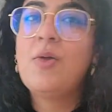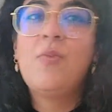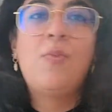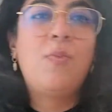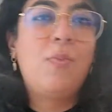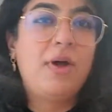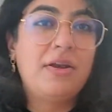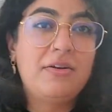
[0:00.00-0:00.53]

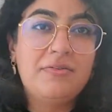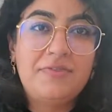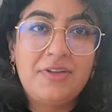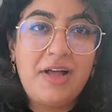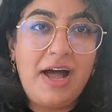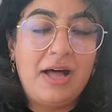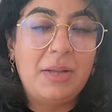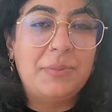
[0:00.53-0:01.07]

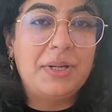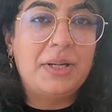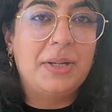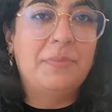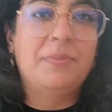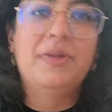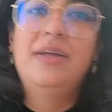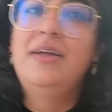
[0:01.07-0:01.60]
Wonderful
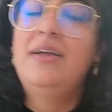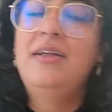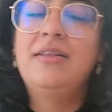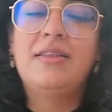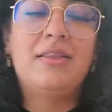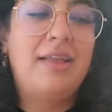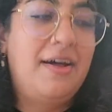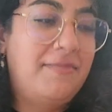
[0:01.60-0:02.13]
album,
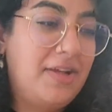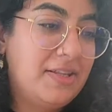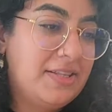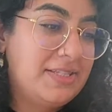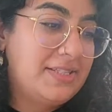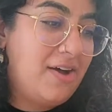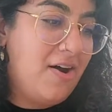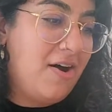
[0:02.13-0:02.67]
love all the
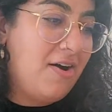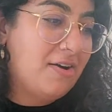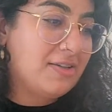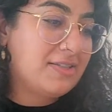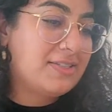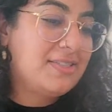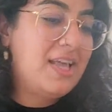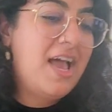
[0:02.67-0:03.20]

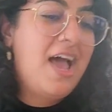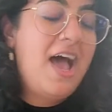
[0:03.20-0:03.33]
songs.